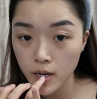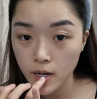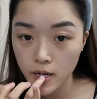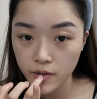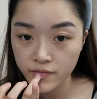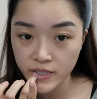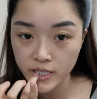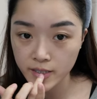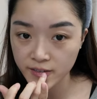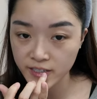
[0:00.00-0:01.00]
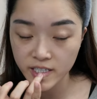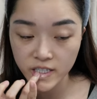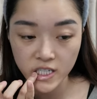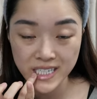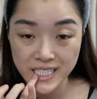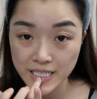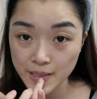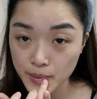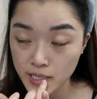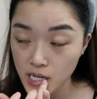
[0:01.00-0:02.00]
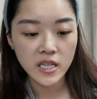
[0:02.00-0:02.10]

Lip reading: I have very, very dry lips.